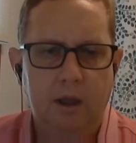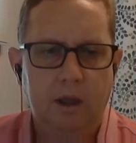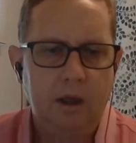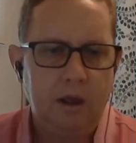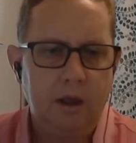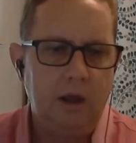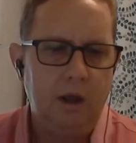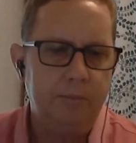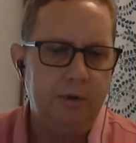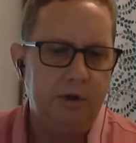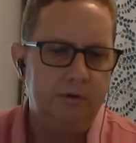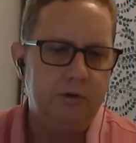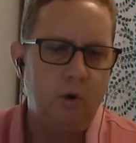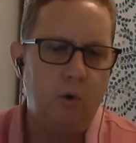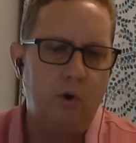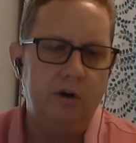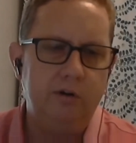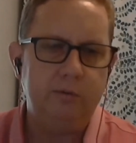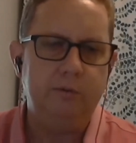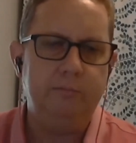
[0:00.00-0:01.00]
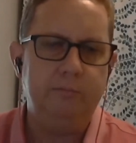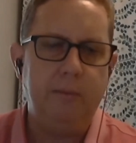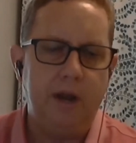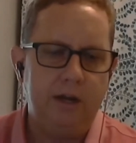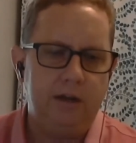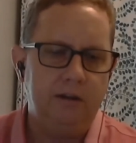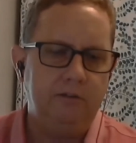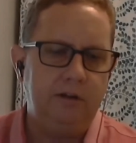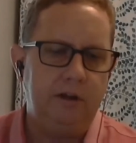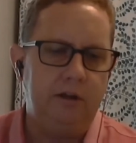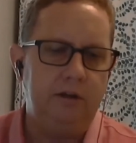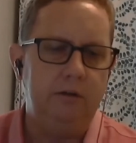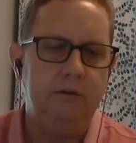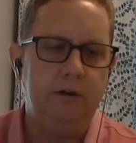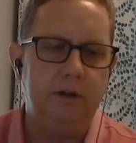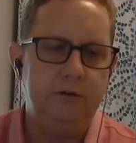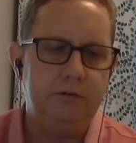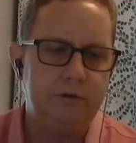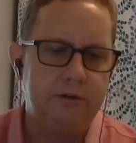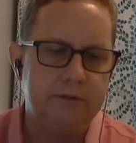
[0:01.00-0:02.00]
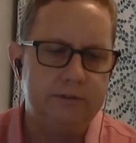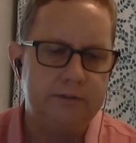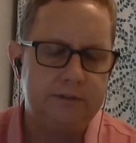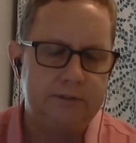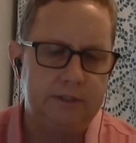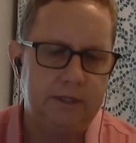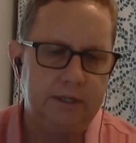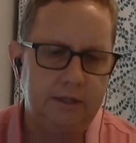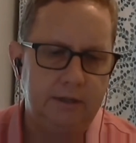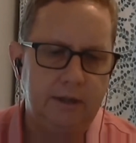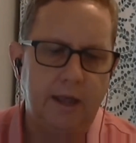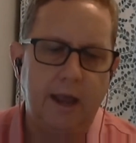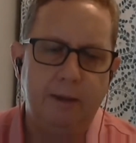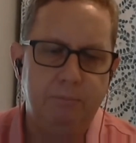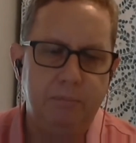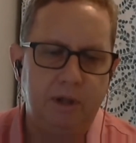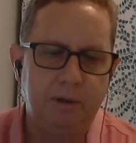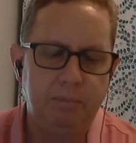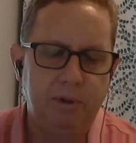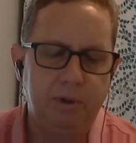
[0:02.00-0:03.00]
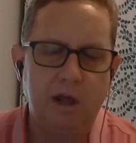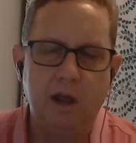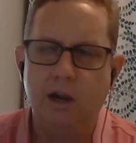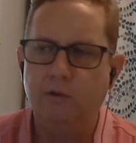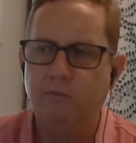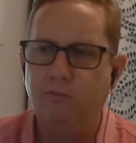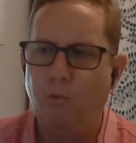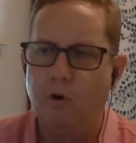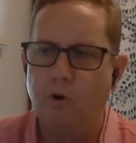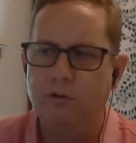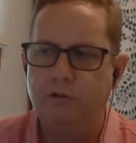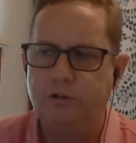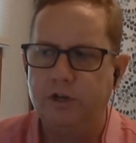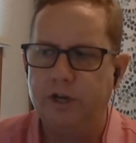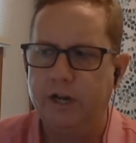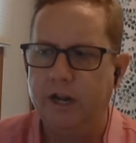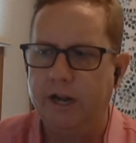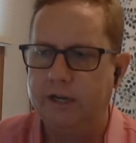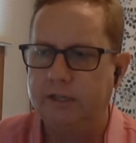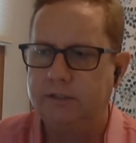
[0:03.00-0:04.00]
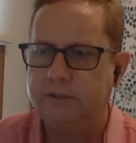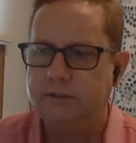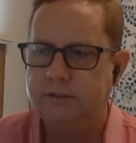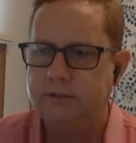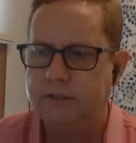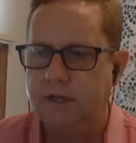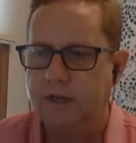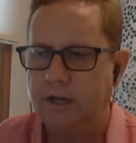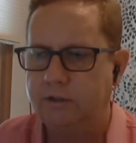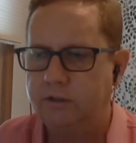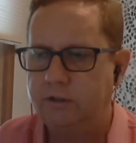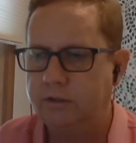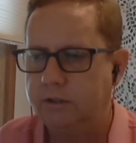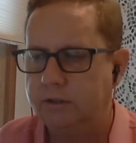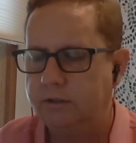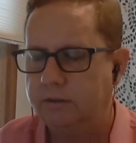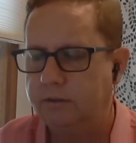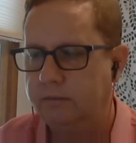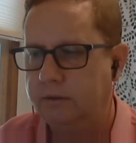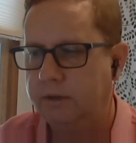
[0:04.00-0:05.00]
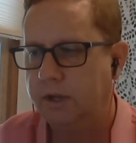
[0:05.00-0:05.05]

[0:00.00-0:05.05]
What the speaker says: And of course, with my continued interest in applying forest genetics to